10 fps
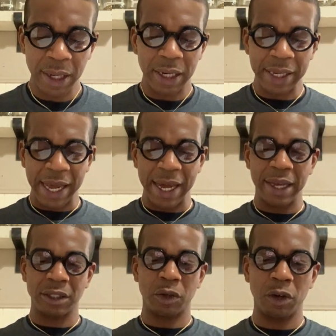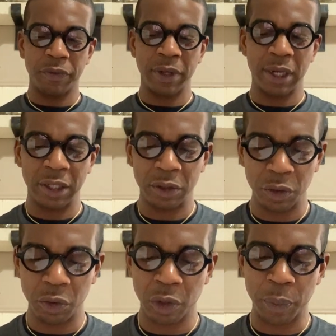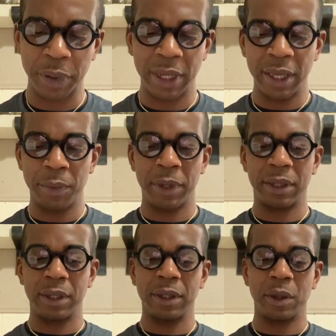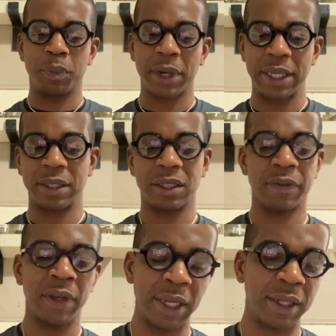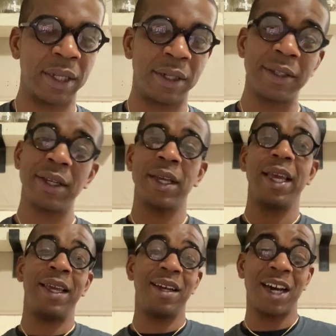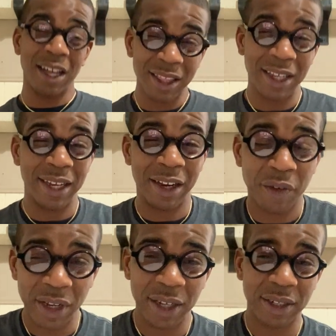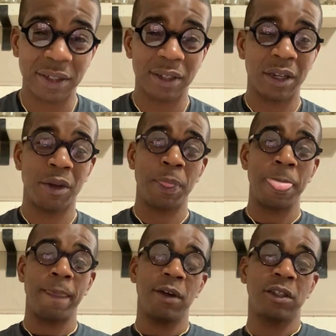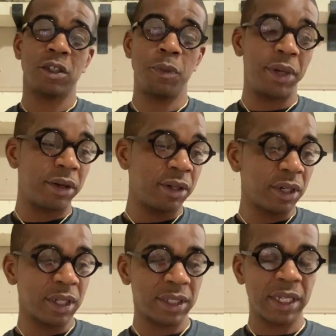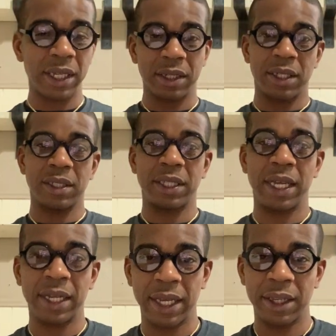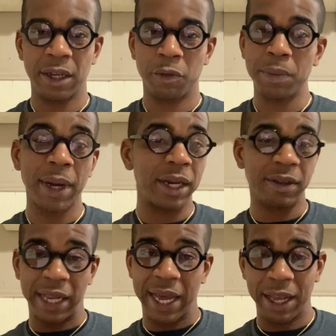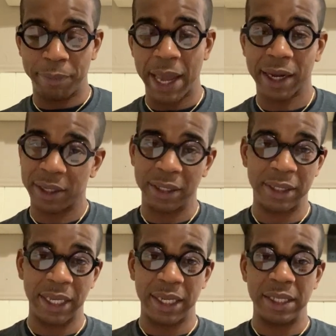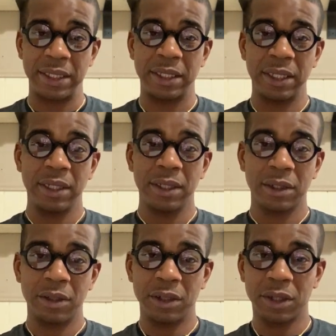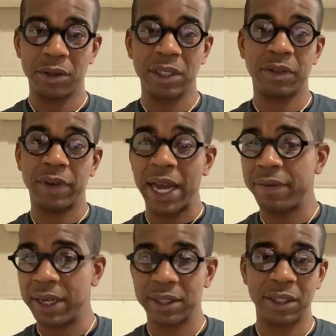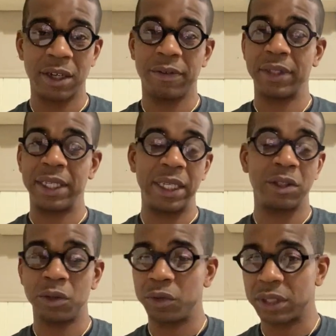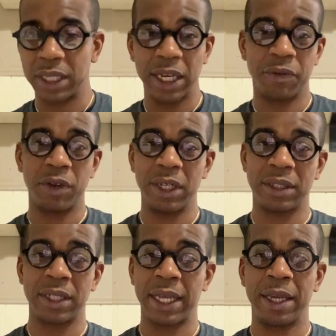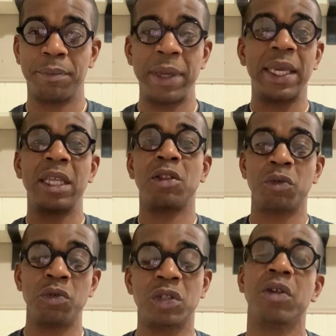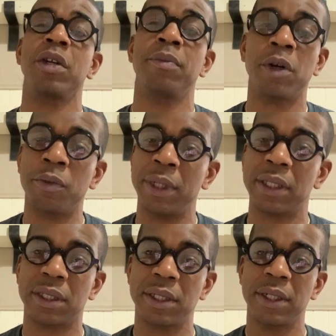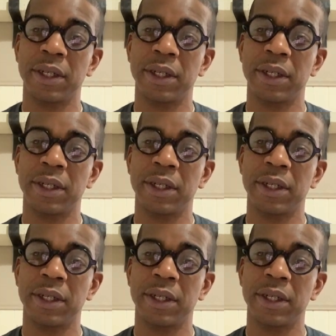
lies often undo or prohibit the process of healing in other areas. So Bell Hook is telling us that, we might have lied back in the days, to survive ourselves, to get through slavery, to make it through certain moments.